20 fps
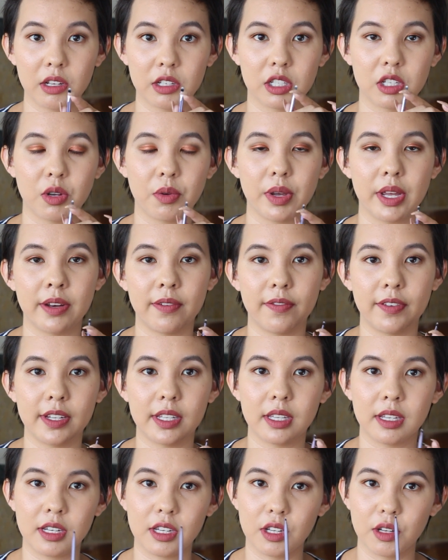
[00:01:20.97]
so it
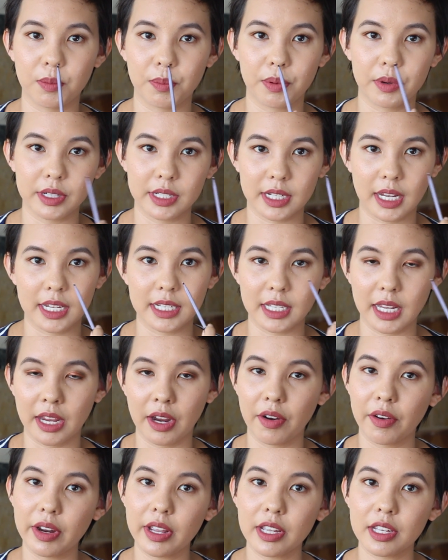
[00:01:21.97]
fits into precise
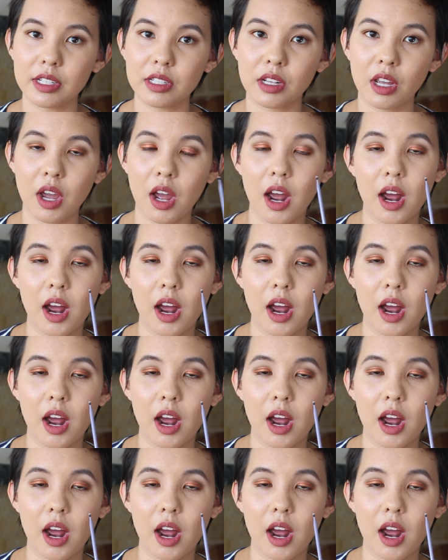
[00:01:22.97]
areas.